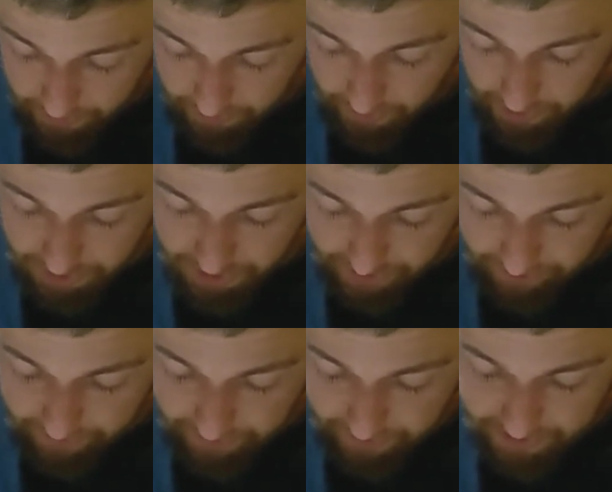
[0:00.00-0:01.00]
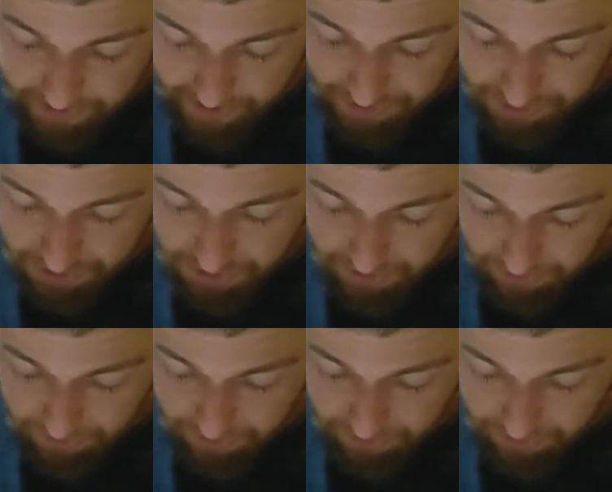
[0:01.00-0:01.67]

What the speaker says: crankshaft end sections are